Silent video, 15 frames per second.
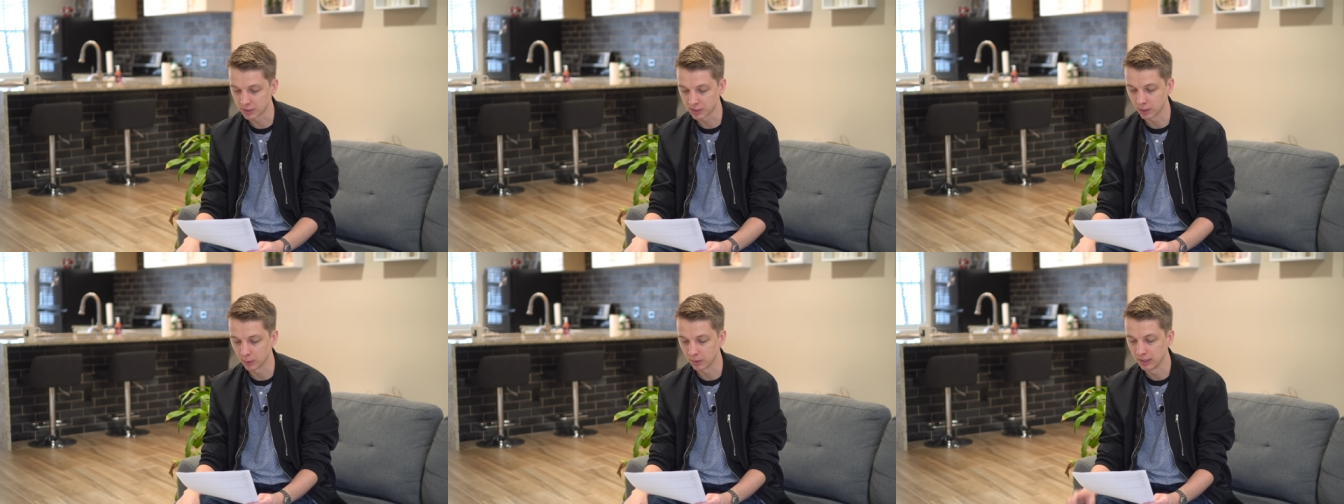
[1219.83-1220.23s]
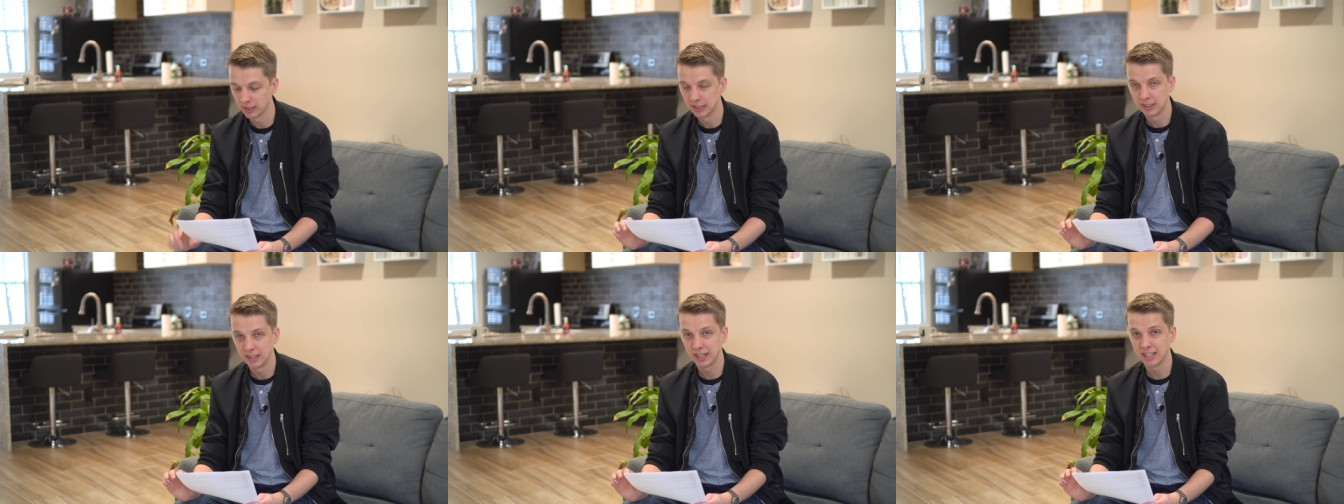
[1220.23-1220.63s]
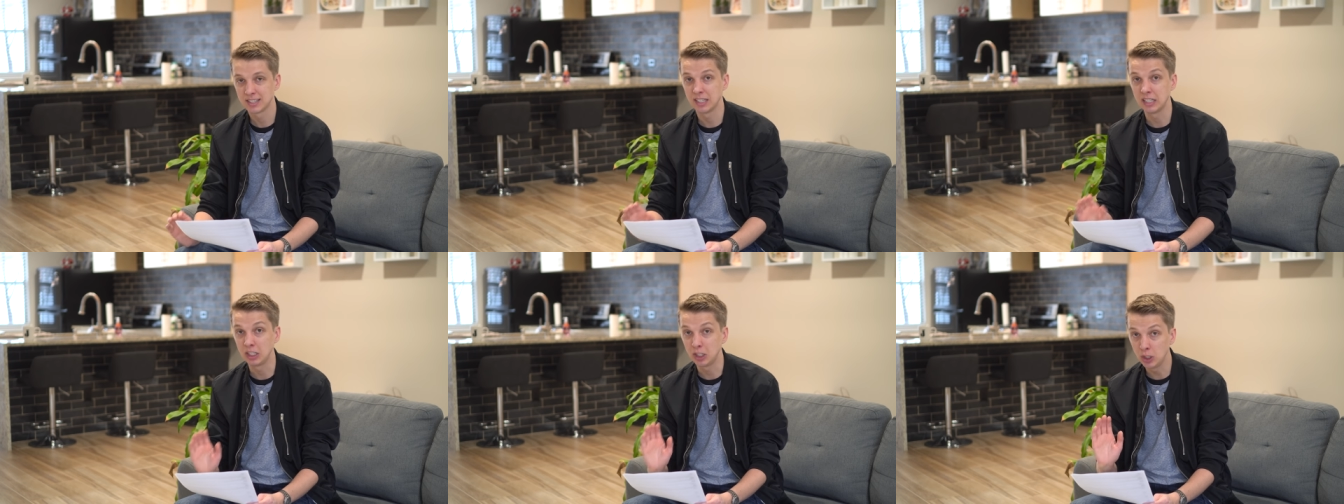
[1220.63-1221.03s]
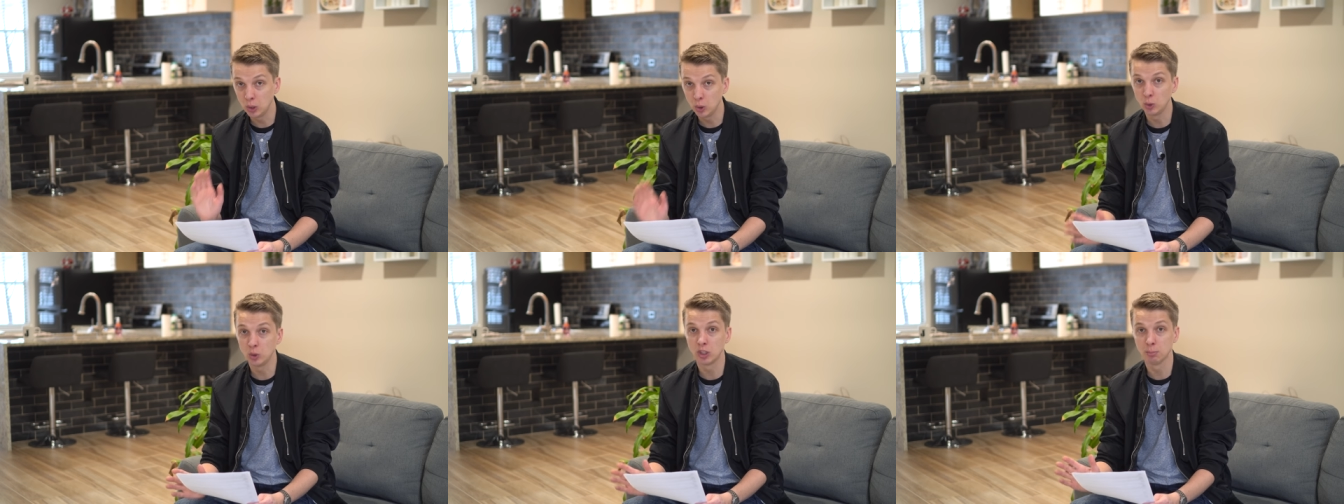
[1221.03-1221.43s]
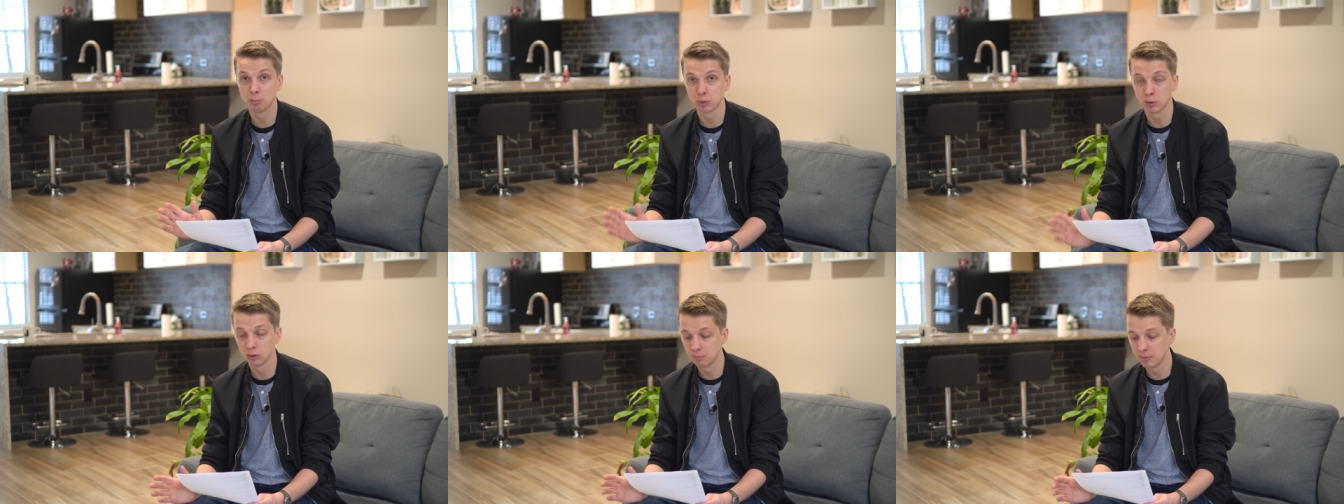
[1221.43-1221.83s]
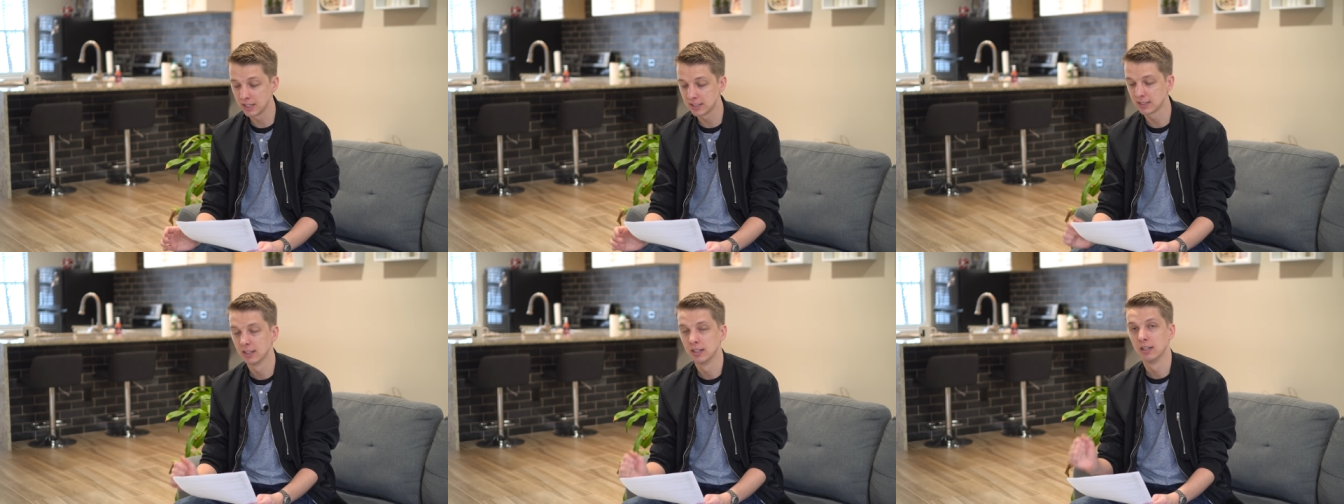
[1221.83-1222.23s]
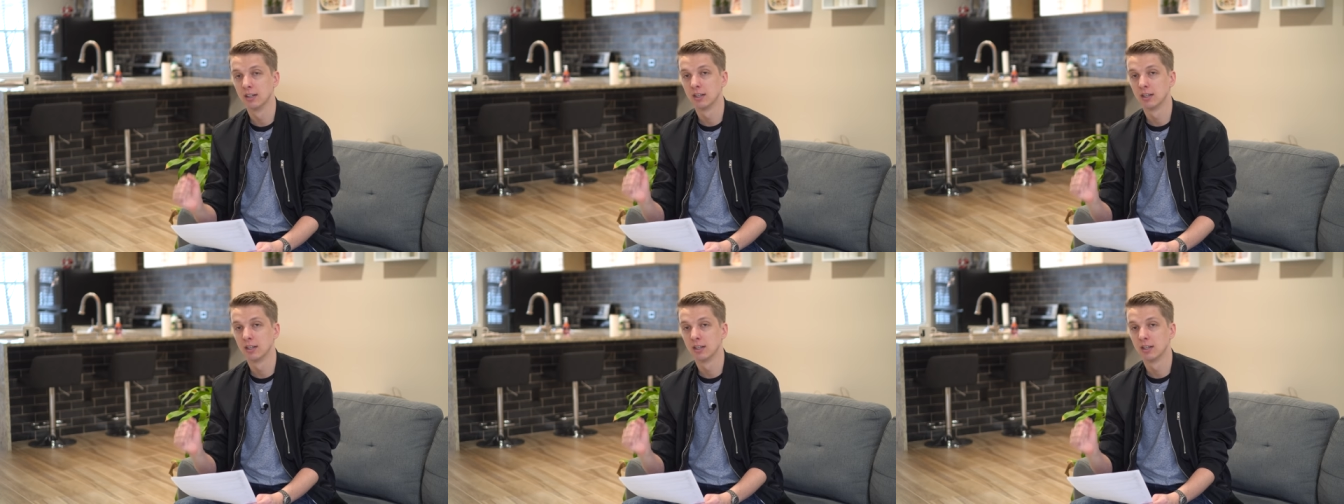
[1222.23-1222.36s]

So it's a huge improvement.